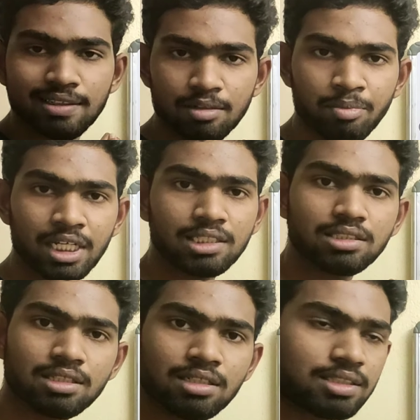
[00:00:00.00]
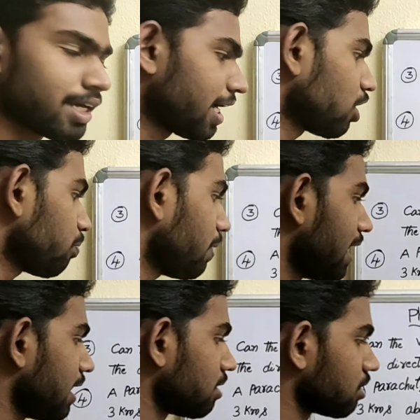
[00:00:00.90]
That means uh, the
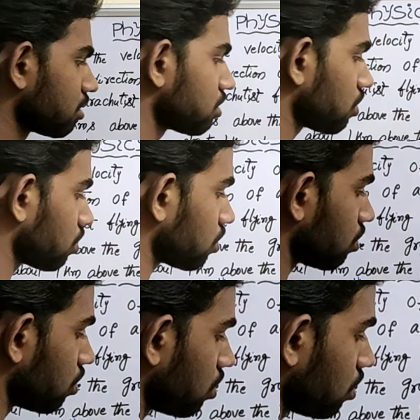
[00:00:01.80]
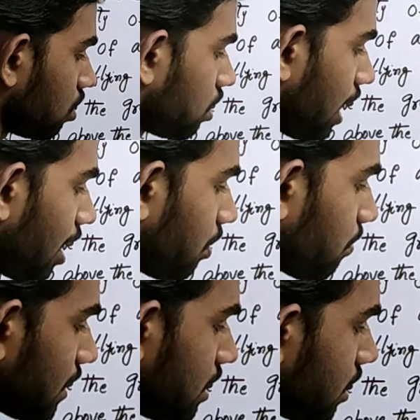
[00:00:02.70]
aeroplane, so I
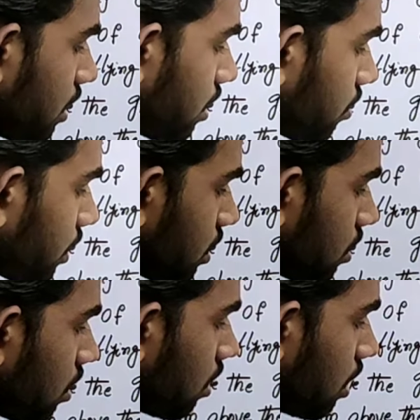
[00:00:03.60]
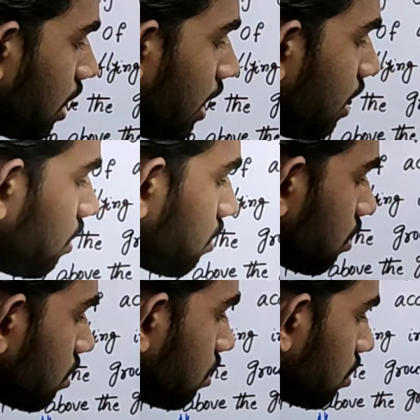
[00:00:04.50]
am representing it with uh, A.
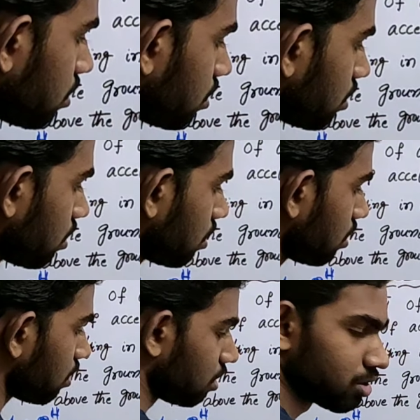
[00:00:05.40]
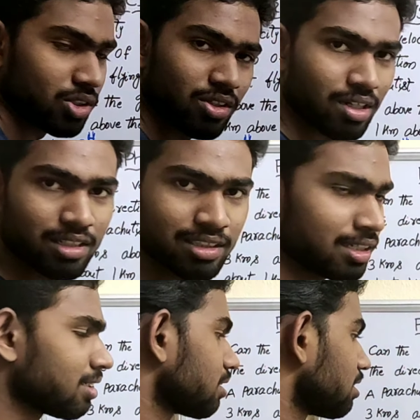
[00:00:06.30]
So
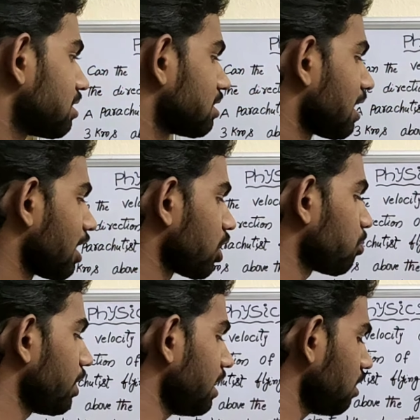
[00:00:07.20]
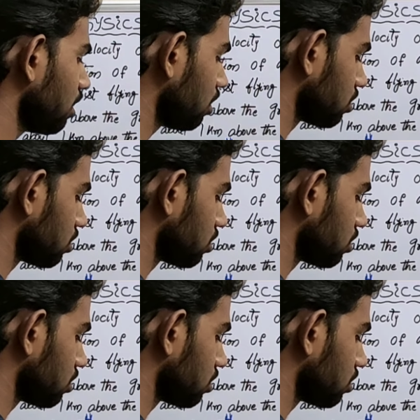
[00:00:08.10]
think this is an aeroplane.